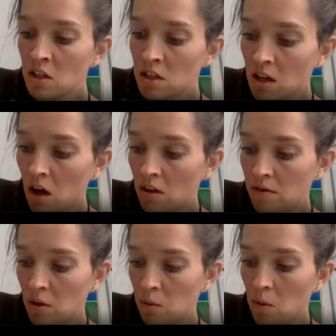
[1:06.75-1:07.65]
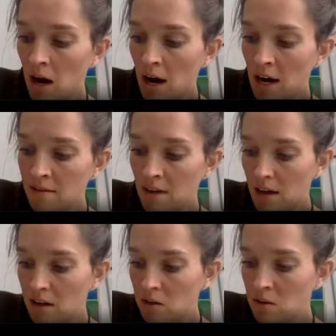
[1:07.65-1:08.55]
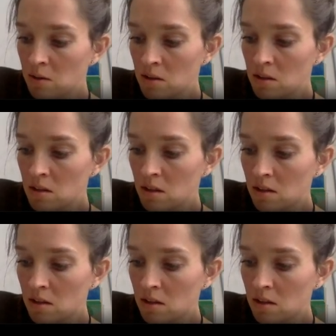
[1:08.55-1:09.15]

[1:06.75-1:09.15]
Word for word: is all of your Y values